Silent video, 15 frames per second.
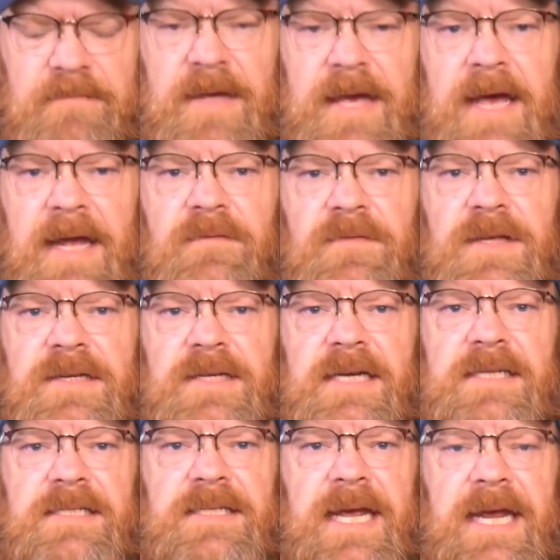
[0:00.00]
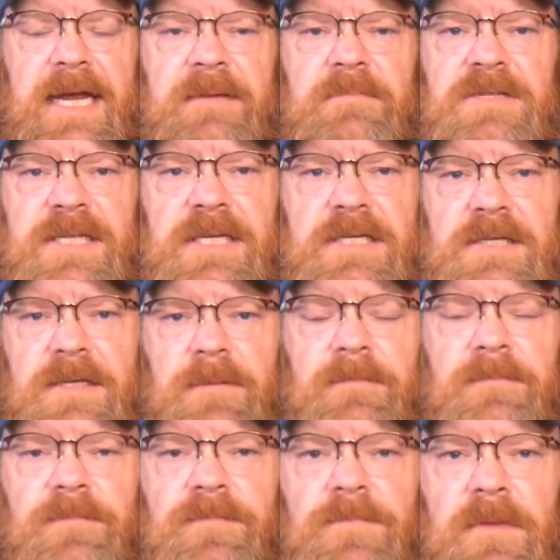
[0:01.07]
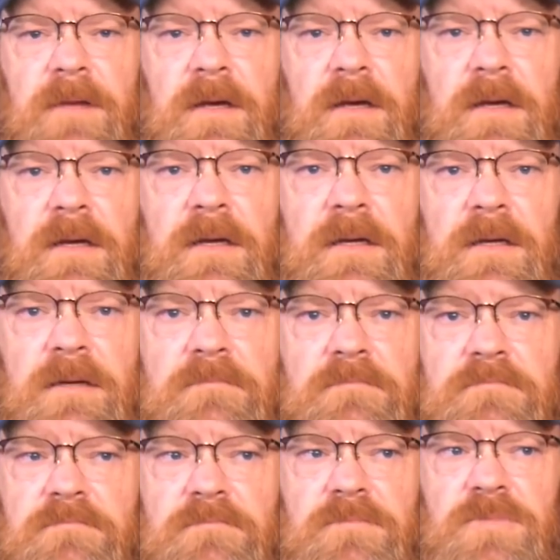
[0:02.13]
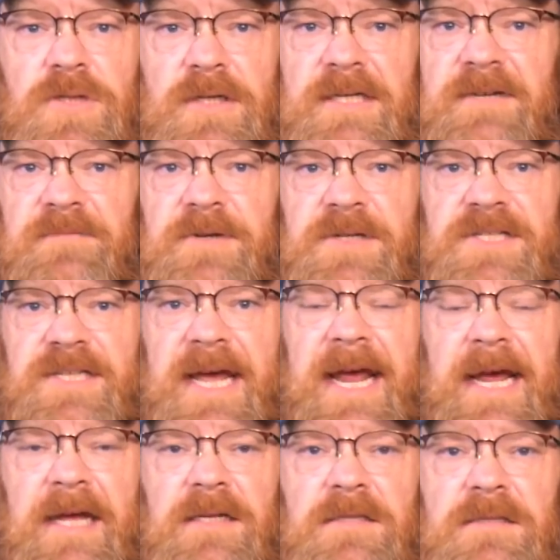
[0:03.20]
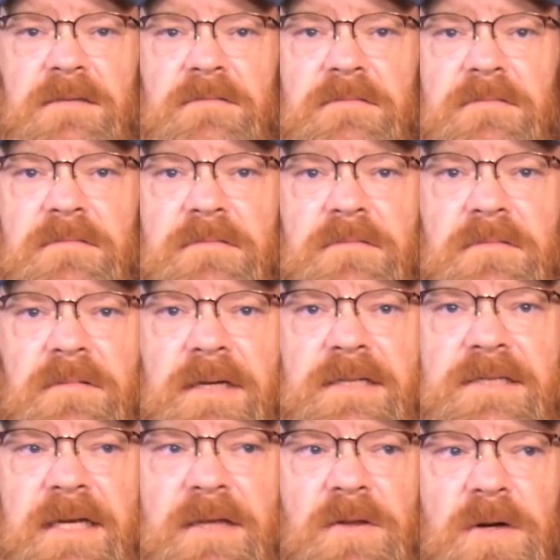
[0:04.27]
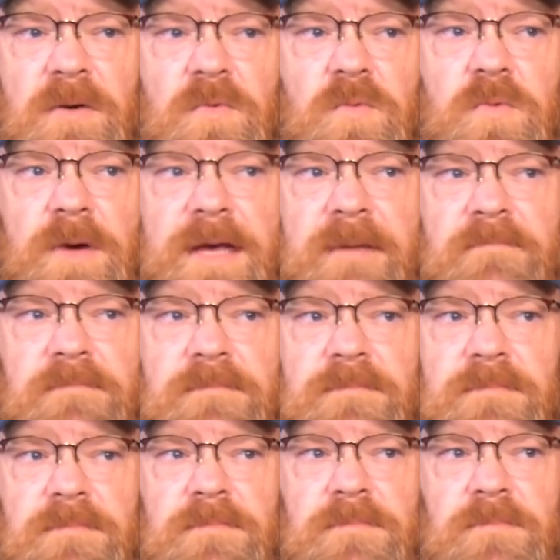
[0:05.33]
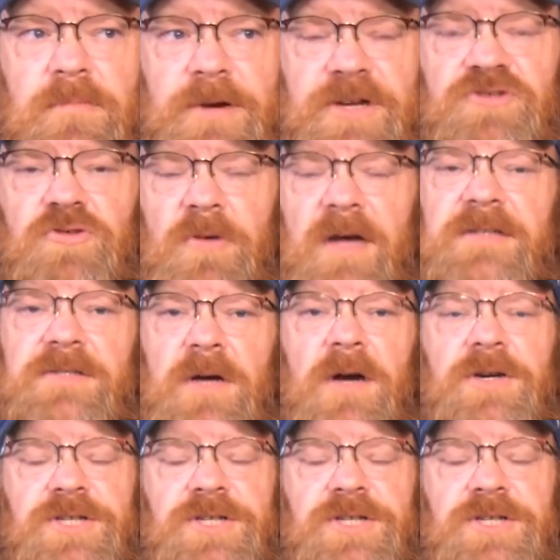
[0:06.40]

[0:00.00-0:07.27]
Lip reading: head of the Texas A&M system took a different stance and said, look, we trust our